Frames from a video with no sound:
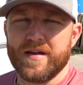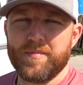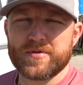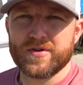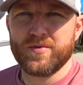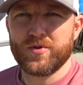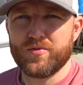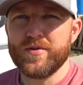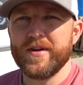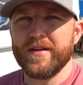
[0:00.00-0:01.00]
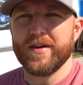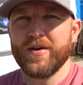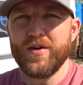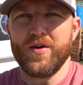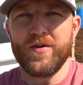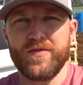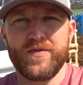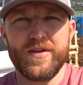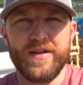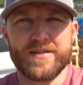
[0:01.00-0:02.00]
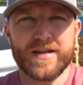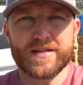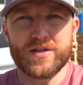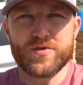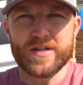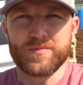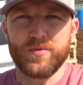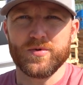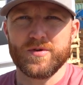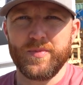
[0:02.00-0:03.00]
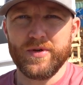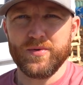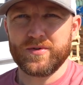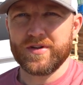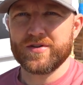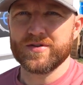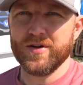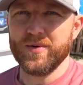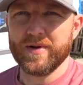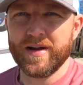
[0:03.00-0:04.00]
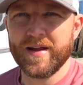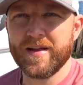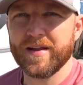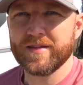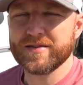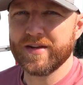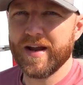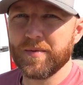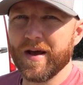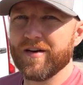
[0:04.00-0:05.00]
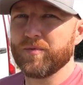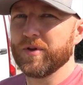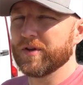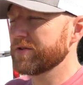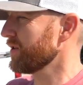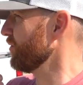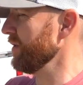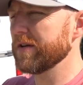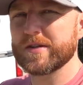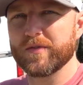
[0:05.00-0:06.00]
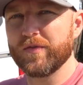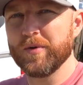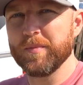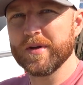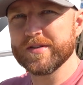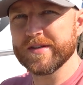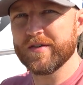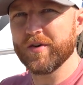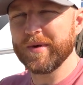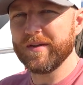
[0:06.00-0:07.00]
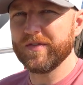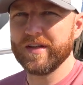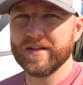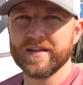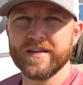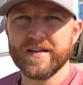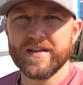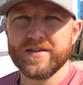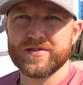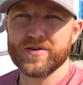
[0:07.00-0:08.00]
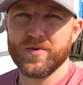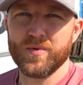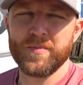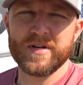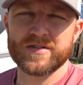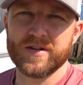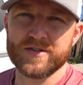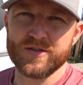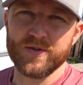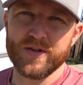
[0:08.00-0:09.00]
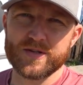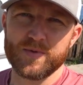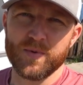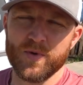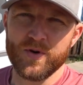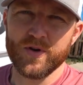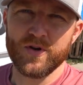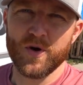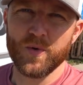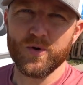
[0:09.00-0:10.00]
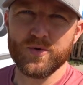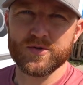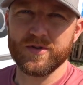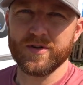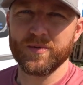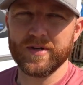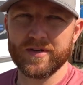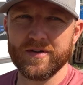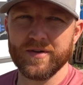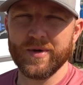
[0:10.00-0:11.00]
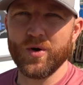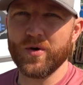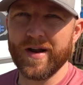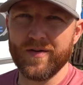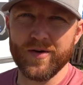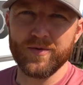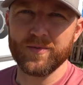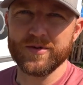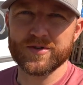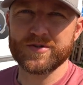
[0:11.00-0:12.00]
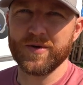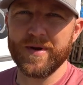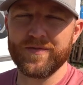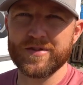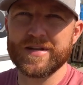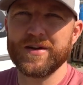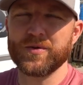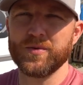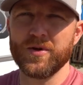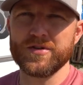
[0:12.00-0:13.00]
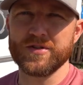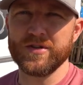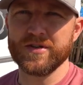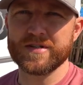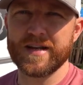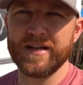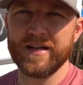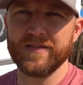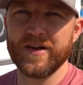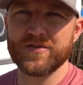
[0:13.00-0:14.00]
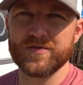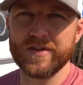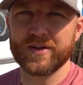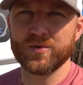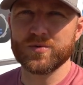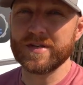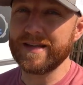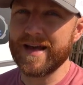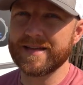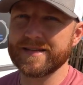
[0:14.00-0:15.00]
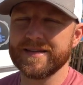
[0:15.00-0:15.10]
Episode three of the Tesla Transporter build. So today we have with us Chris from Zero E V. So when we decided to do this, we were under no illusion that we could do it on our own. We just don't have the technical knowledge and the understanding of electric vehicles yet.